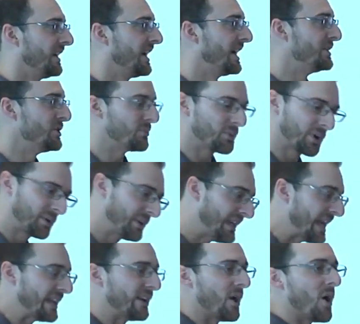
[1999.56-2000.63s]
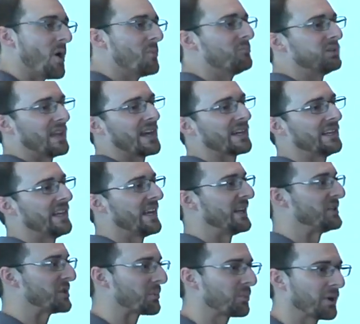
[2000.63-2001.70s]
And you get it home, plug it in,
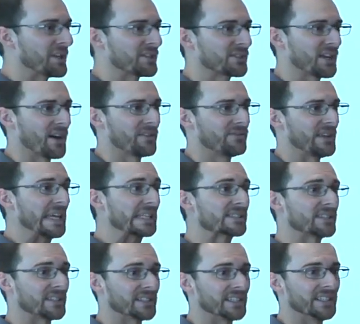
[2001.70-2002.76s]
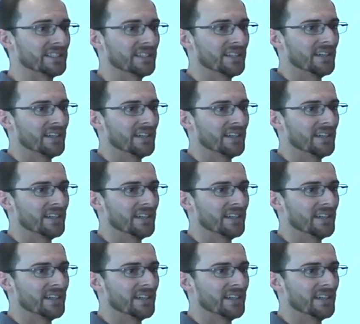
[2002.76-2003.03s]
and you're printing stuff instantly.